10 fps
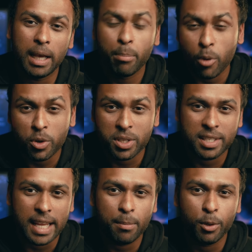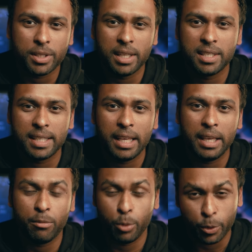approached the stables and
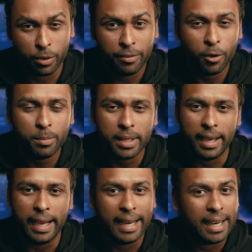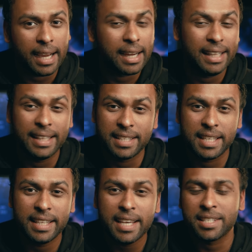see if we could film there, and luckily they
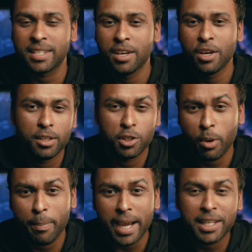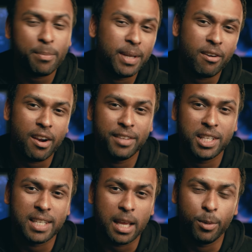said yes. So we packed up and arrived at the
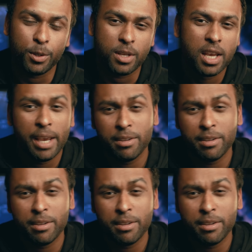stables. It